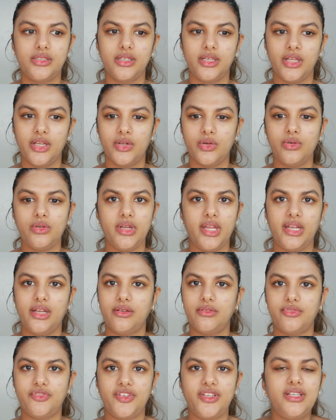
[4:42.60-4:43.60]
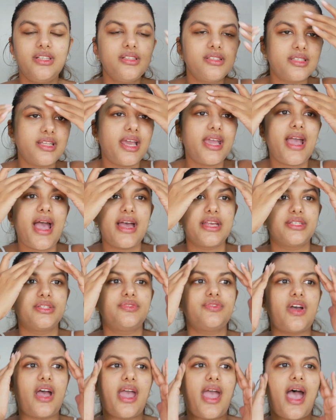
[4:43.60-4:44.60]
you know, it feels like as
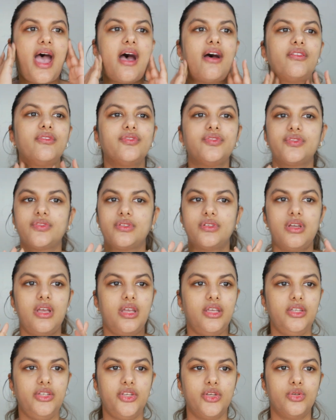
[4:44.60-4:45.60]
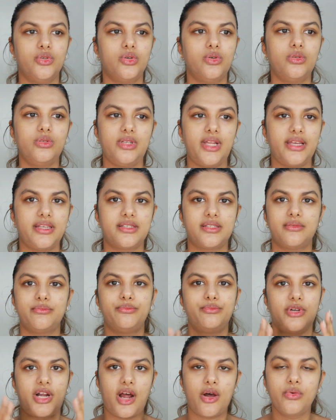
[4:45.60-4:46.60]
if I have, you know, like
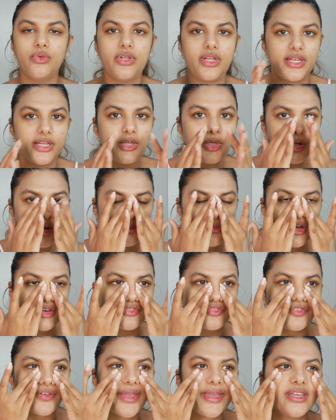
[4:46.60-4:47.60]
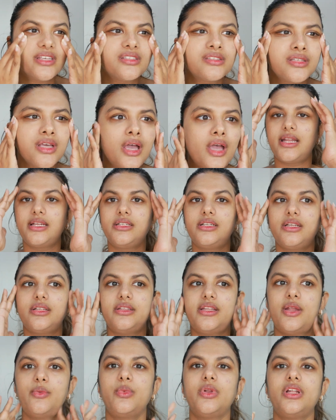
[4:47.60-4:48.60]
some brown tint on my face. And
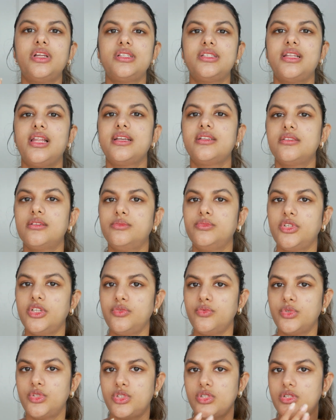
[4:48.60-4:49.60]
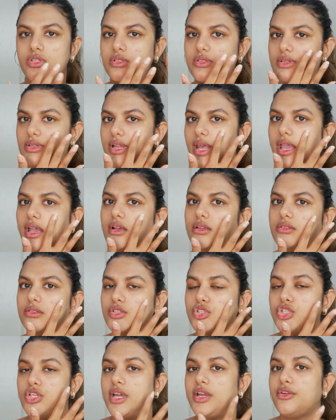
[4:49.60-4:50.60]
then when I select something which is like
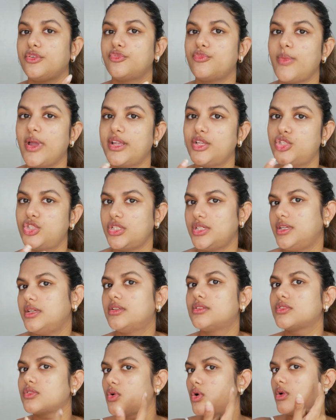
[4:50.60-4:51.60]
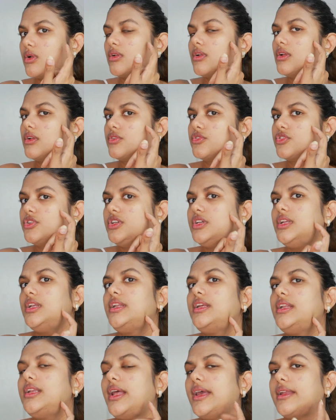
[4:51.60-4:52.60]
the shade of my cheeks or
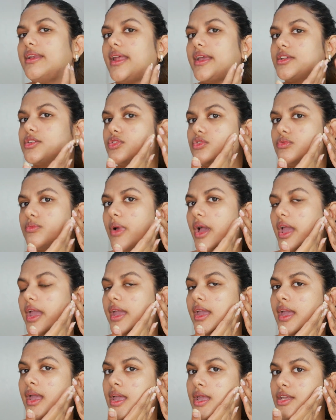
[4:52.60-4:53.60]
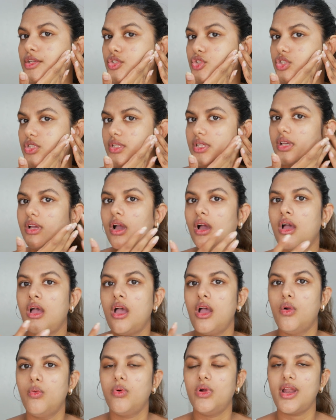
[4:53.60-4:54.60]
really like next to my cheek,
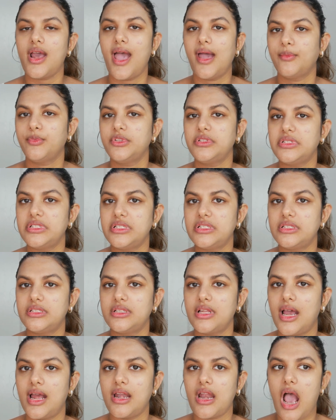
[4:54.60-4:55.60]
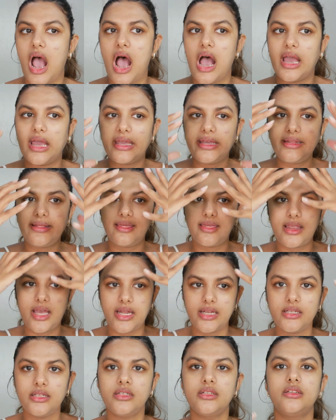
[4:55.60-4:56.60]
what happens is that I
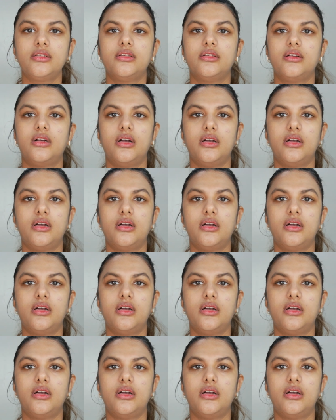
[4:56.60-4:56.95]
then